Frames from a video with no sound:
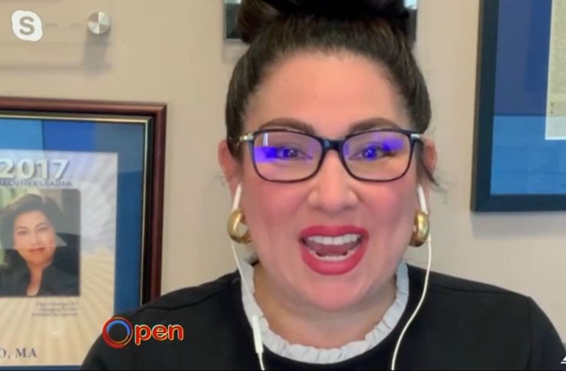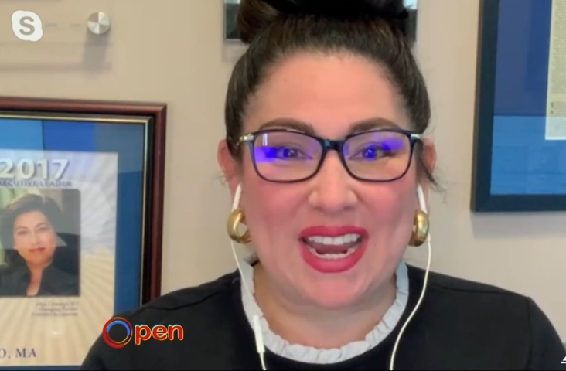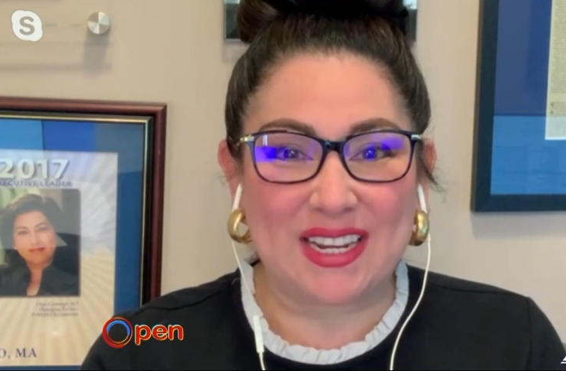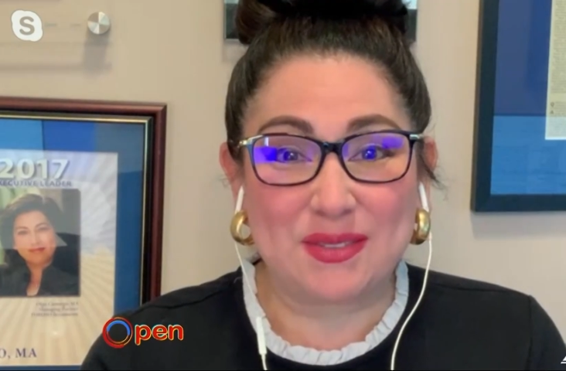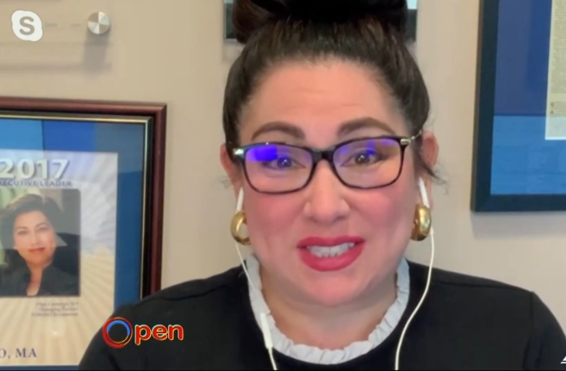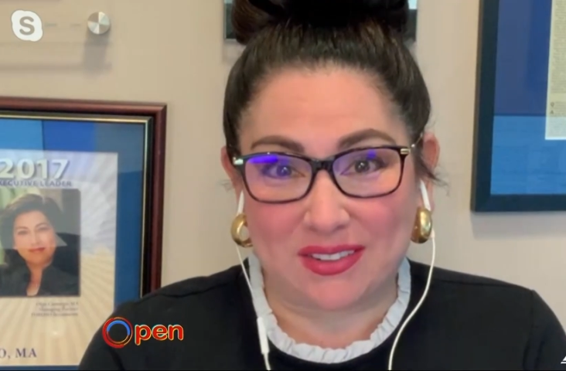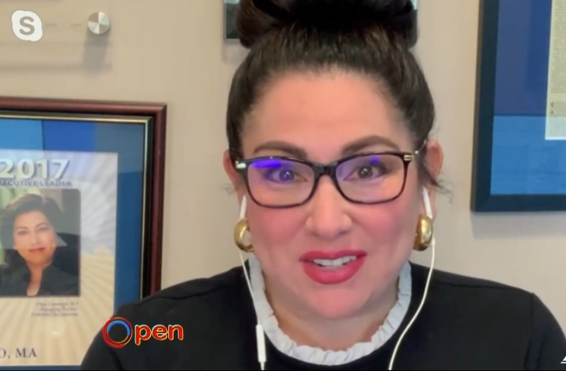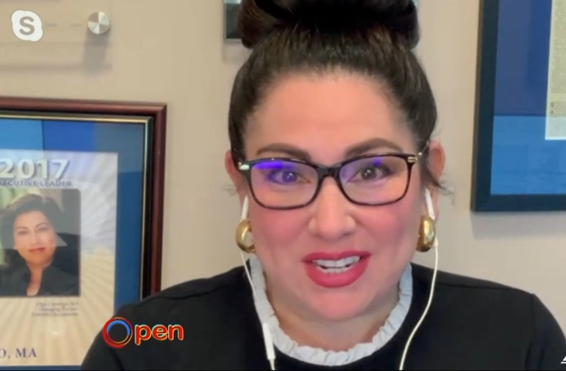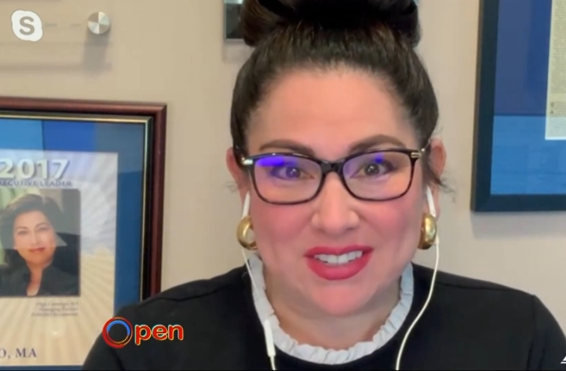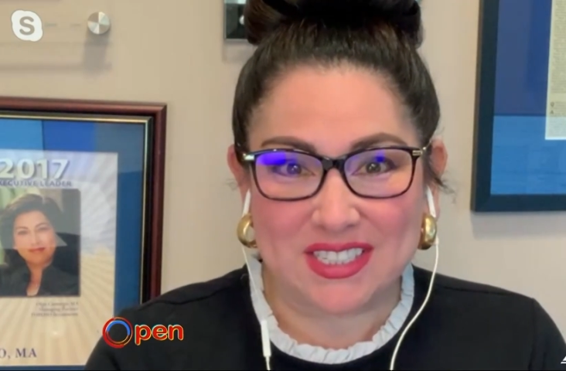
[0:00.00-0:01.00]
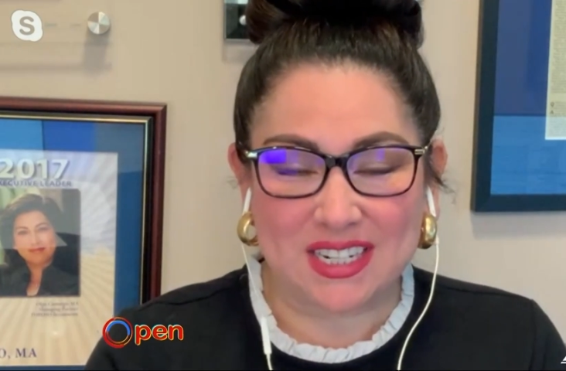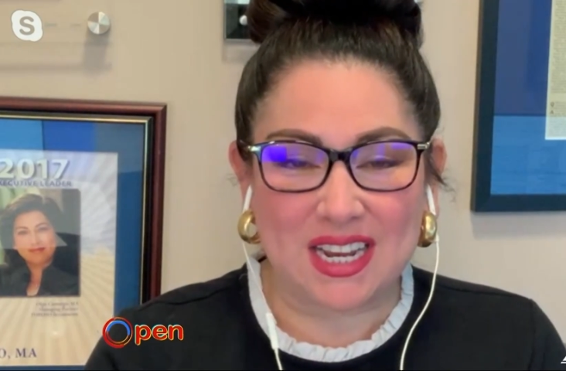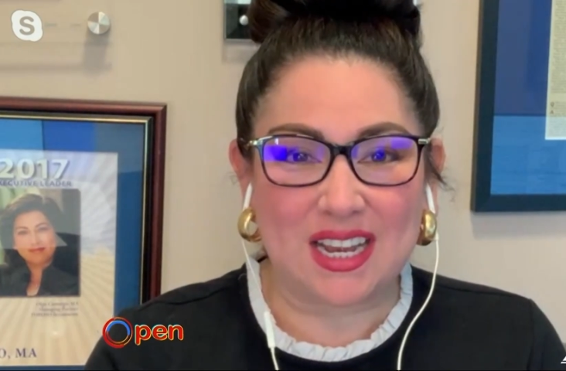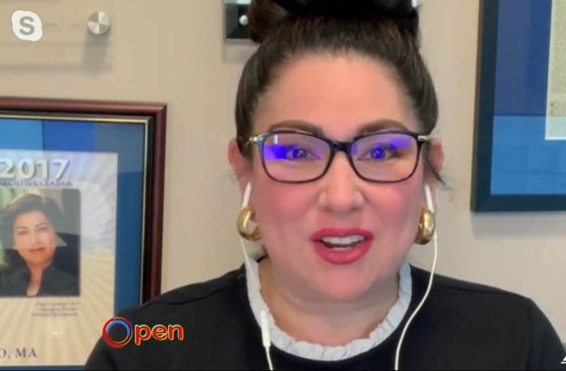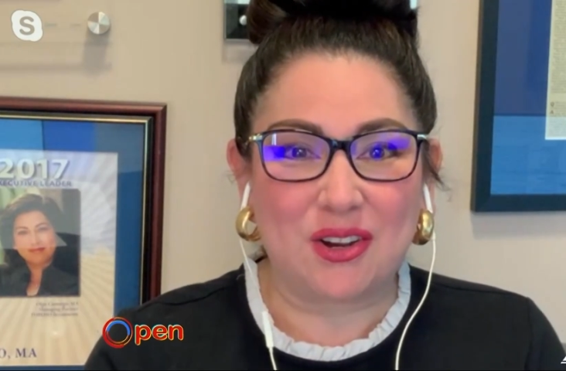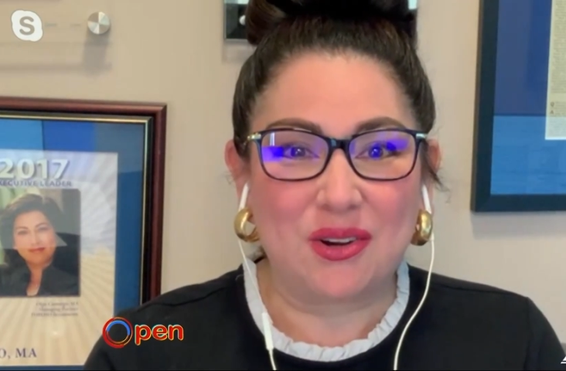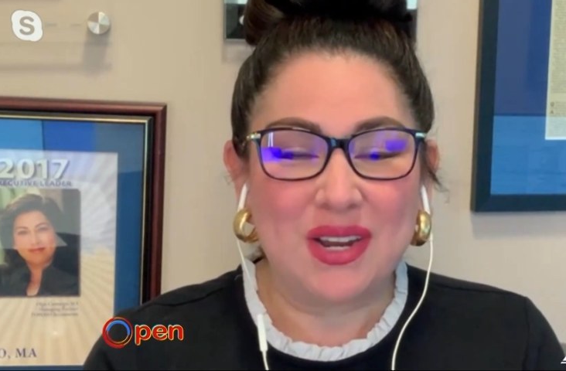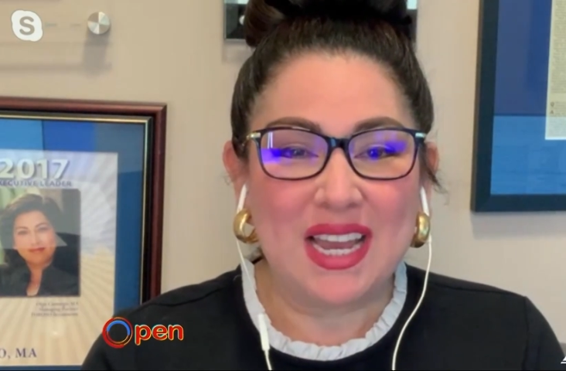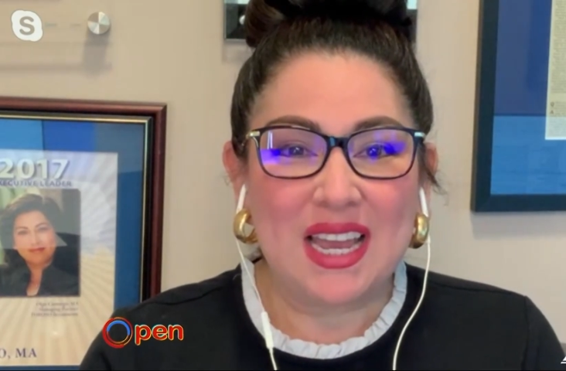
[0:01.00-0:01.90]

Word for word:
Speaker 1: and still here in chicago